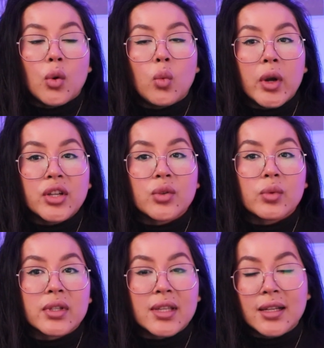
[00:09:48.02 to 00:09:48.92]
which
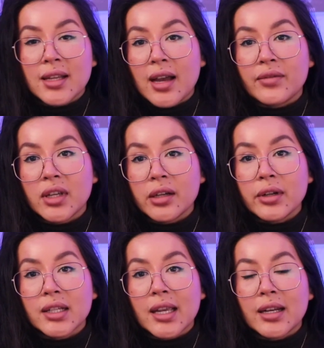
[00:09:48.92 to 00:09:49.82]
were said to have
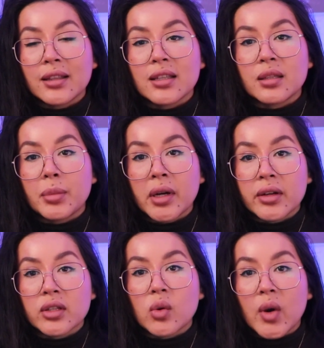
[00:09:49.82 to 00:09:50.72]
irritated the
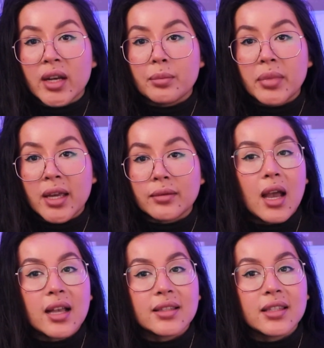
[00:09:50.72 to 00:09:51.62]
spirits quite a bit.
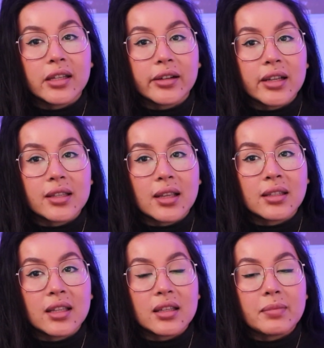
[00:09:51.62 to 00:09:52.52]
As serious
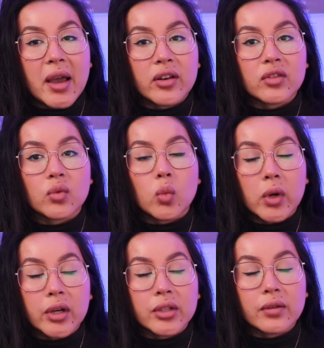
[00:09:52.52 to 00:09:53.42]
as these matters
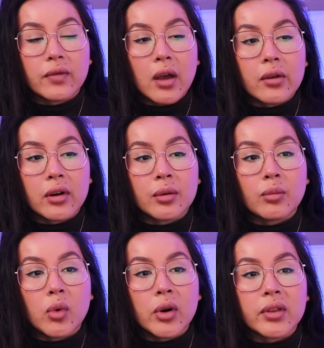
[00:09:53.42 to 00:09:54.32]
were to Father
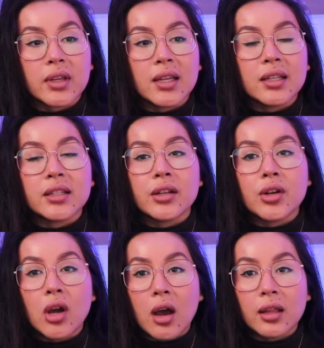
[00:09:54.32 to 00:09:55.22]
Amorth, he did
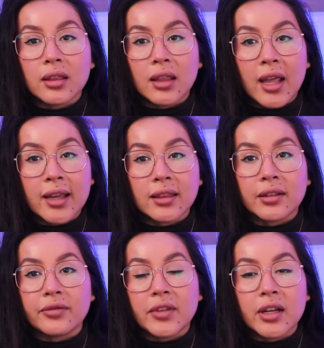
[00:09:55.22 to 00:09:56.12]
not let
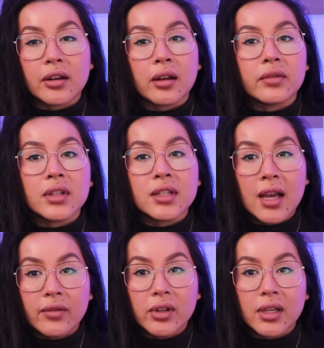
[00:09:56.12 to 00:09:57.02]
the fear of the
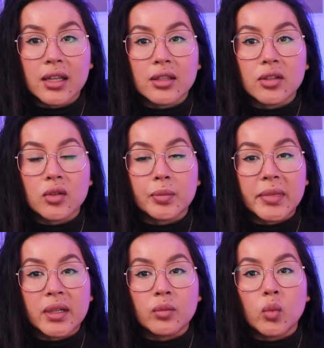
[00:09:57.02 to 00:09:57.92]
devil
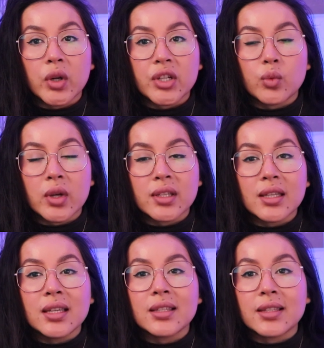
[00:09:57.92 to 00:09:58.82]
consume him, which
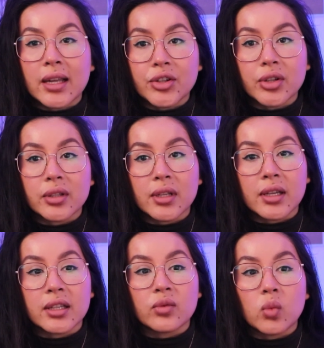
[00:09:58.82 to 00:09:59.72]
was essential to
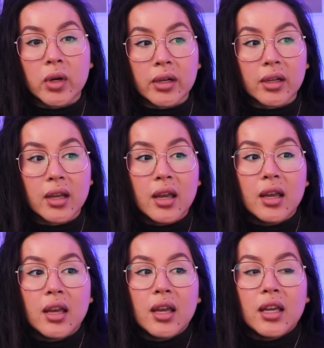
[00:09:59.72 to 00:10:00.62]
his work.
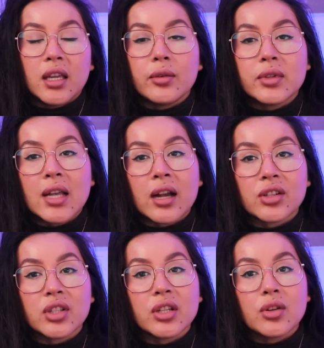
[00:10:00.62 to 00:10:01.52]
He was
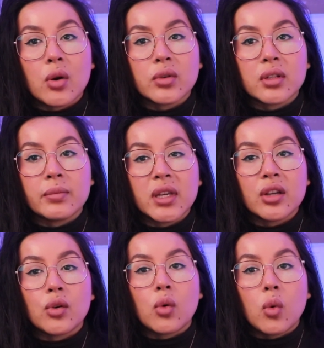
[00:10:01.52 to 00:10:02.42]
actually known to
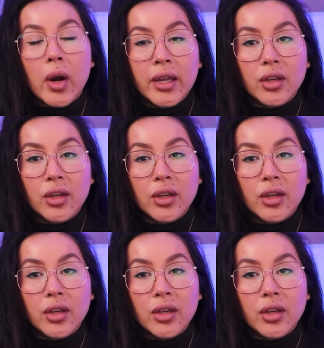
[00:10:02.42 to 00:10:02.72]
be quite